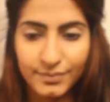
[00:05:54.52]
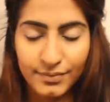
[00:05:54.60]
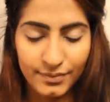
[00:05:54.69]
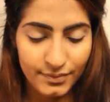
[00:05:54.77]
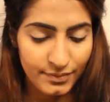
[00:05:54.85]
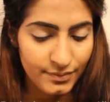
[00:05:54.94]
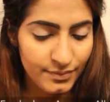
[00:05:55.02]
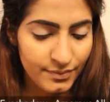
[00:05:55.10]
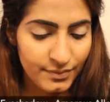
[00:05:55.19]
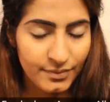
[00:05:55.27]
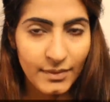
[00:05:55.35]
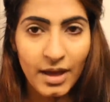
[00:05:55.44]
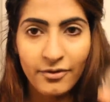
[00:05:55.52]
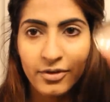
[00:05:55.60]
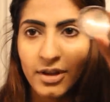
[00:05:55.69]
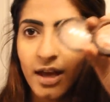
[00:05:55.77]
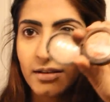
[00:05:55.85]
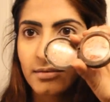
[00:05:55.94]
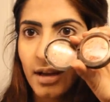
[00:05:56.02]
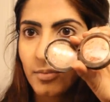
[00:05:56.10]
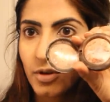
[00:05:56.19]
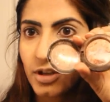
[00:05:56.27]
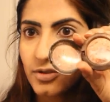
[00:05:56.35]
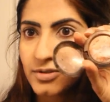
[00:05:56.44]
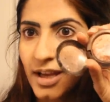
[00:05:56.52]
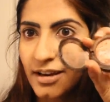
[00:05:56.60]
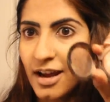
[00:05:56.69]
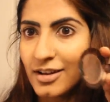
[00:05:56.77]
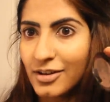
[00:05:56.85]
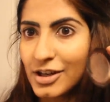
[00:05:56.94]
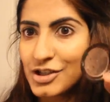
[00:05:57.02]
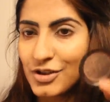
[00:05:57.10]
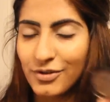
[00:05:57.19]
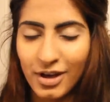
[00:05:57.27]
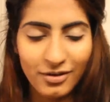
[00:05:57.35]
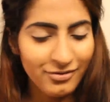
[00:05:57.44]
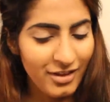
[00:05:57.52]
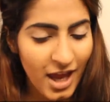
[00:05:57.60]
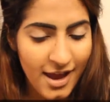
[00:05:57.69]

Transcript: After that, I'm going to use that color I showed you.